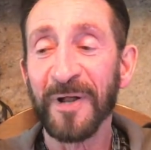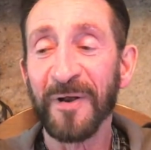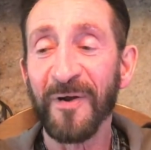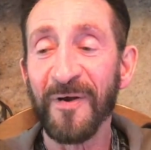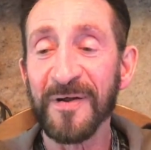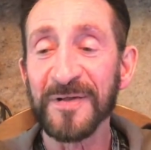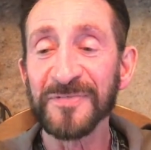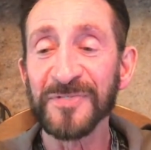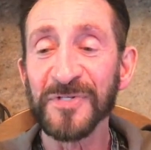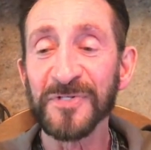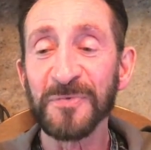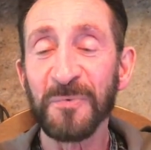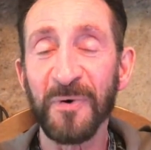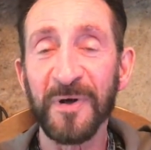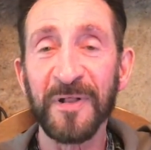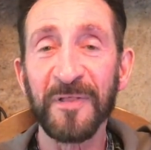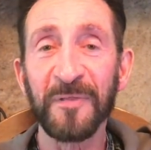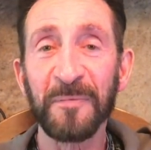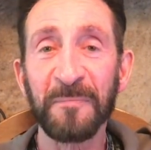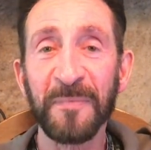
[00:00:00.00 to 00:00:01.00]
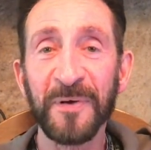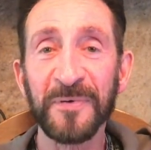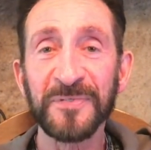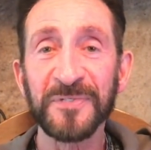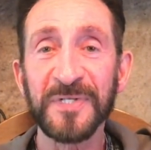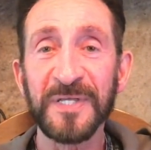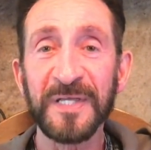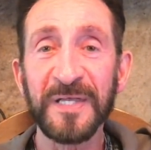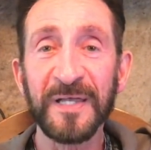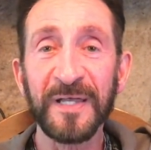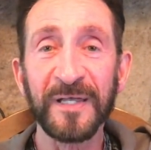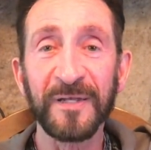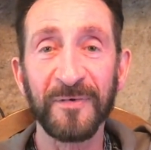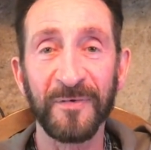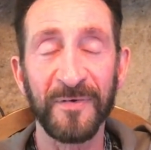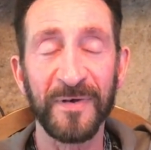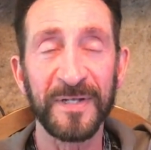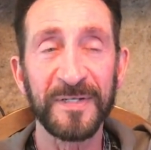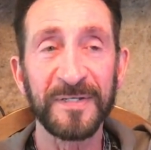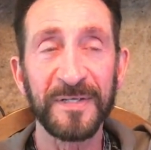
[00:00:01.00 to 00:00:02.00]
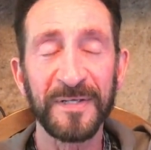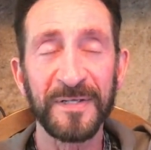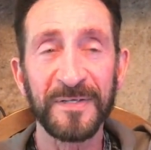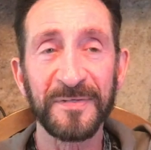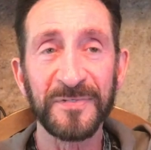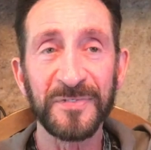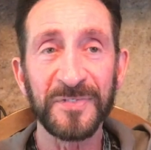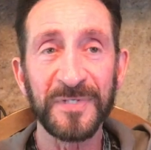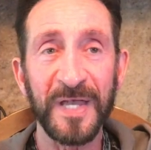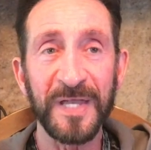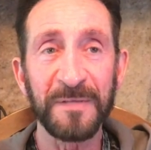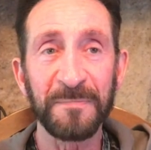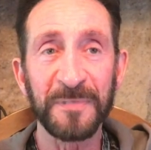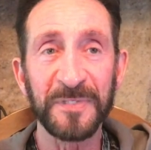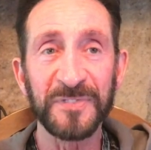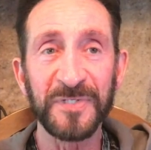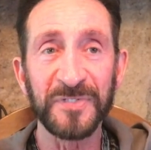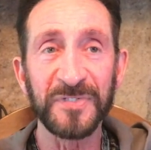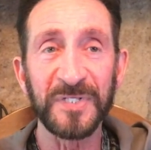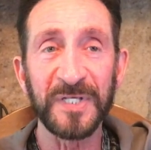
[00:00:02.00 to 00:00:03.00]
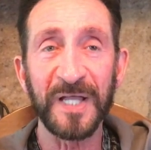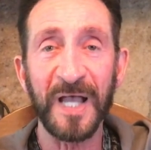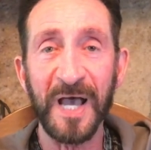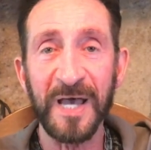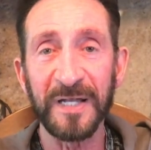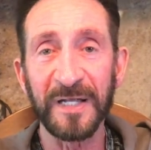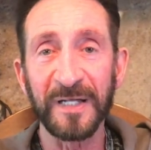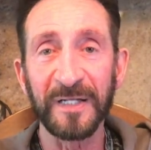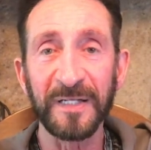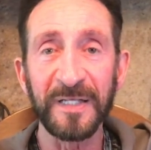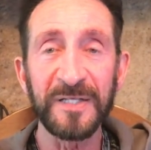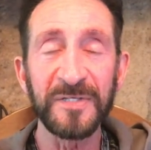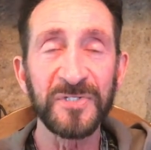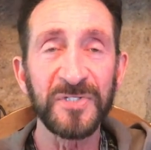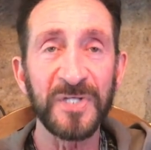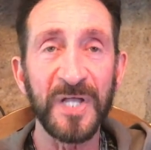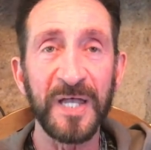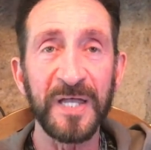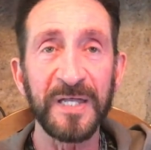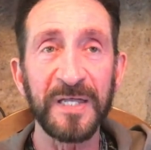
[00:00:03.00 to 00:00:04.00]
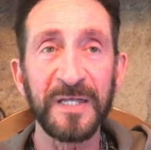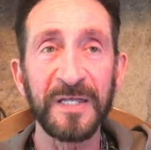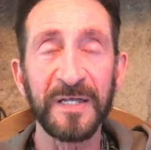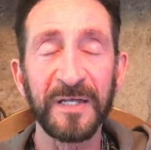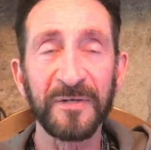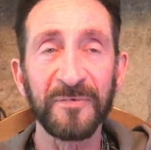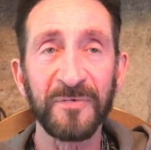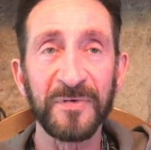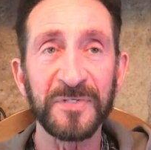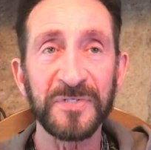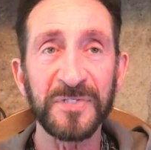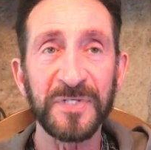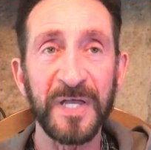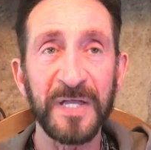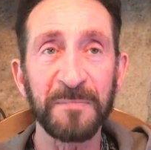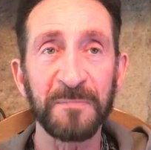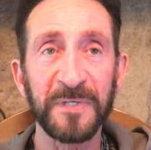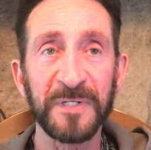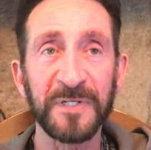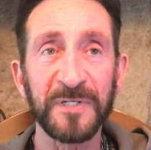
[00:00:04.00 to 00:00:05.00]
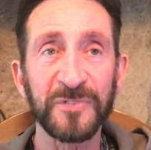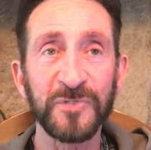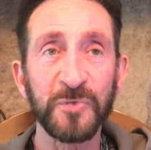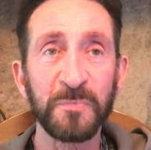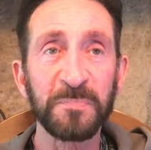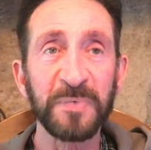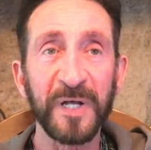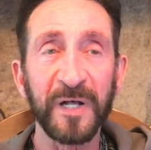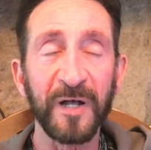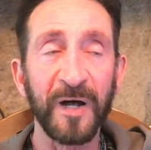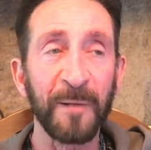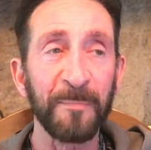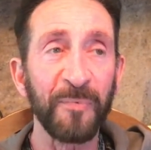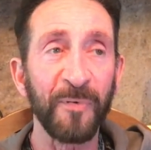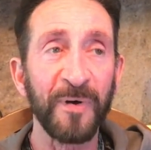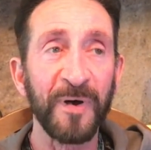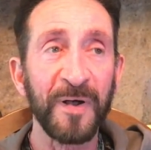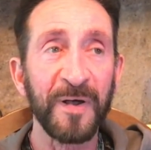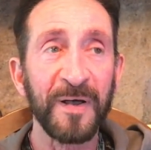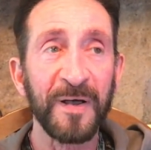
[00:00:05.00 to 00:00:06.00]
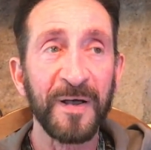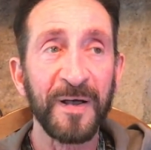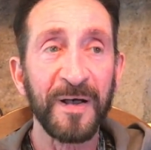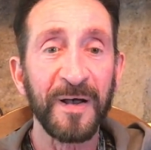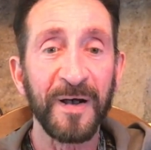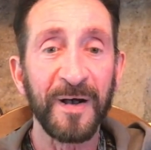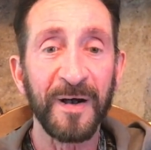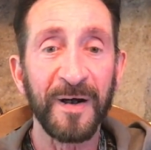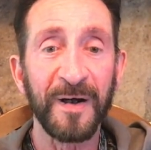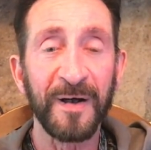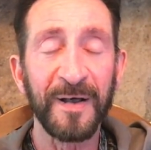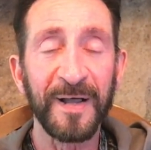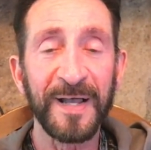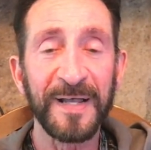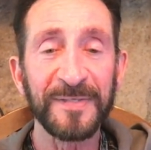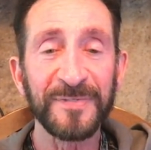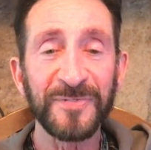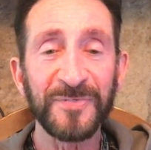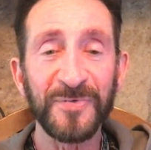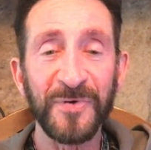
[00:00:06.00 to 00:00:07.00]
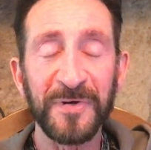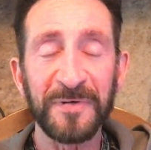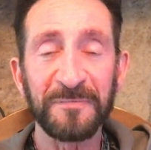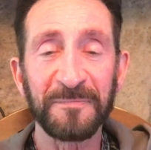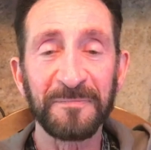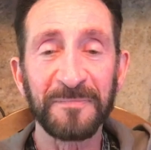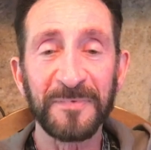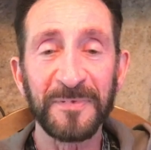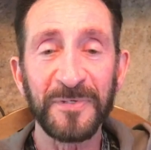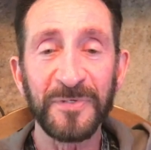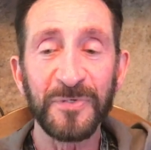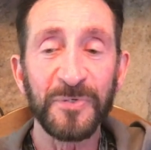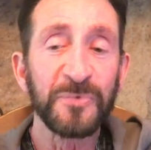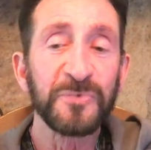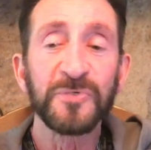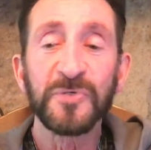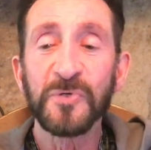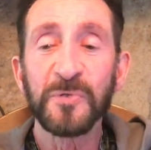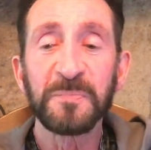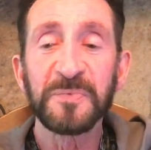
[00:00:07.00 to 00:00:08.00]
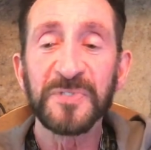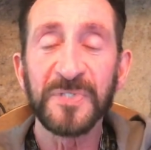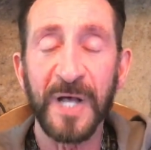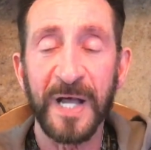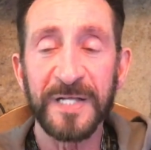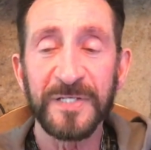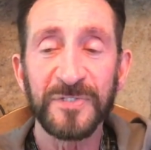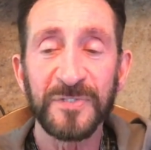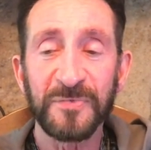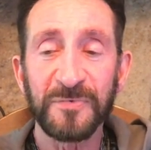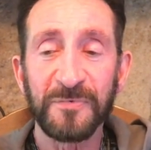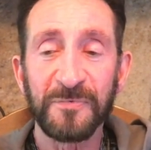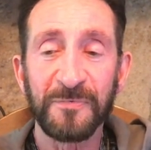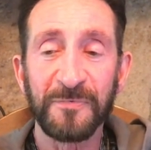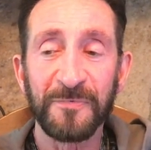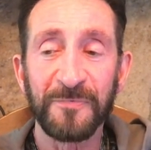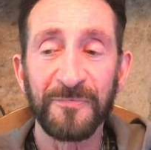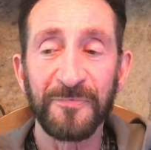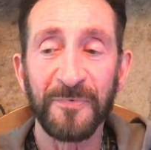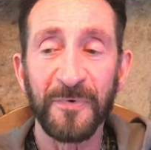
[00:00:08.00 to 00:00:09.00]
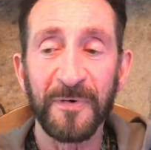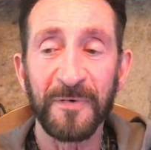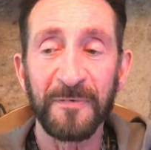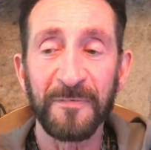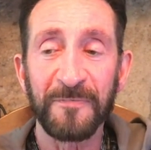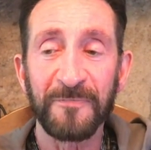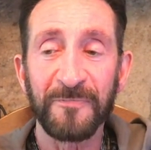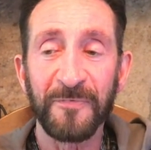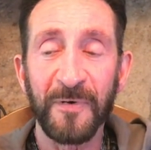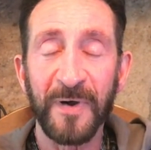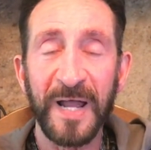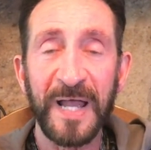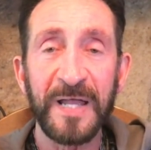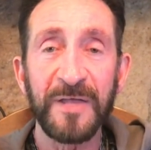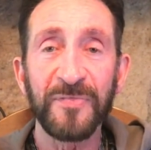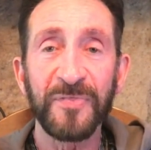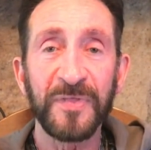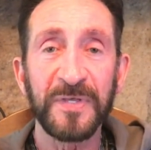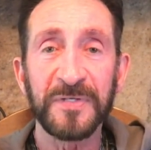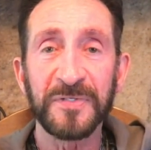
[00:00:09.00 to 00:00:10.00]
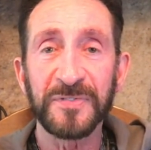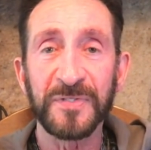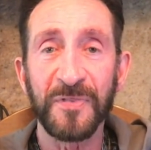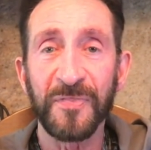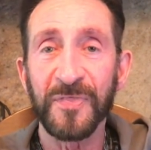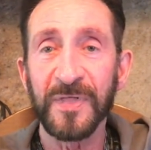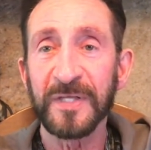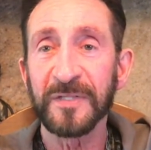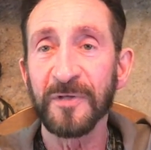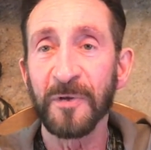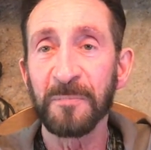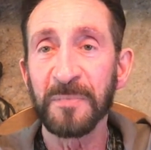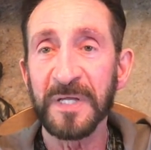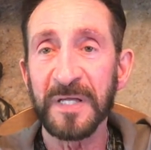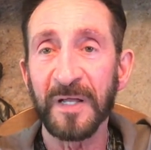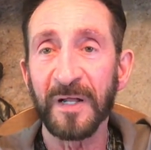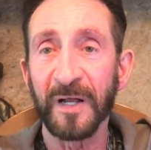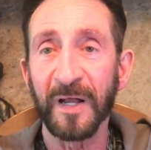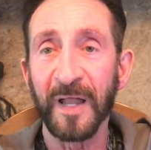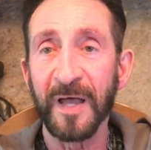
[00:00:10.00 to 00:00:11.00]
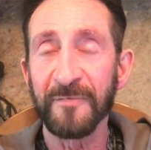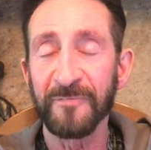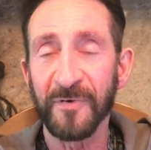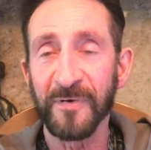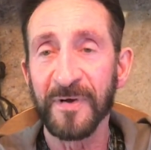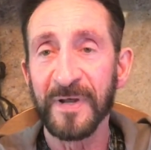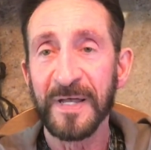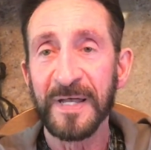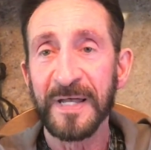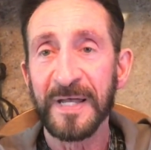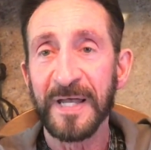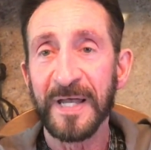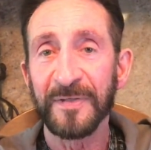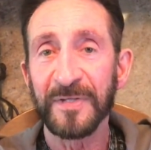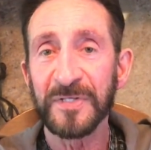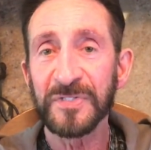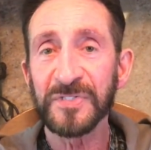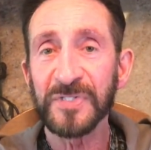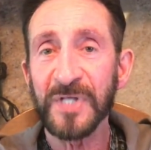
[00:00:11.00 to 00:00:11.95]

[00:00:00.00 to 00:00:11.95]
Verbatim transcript: but hers is one of the most ignorant statements. It's the kind of cliche, ignorant statement that you pick up uh, at certain YouTube sites for, for atheists that think they're being clever. And they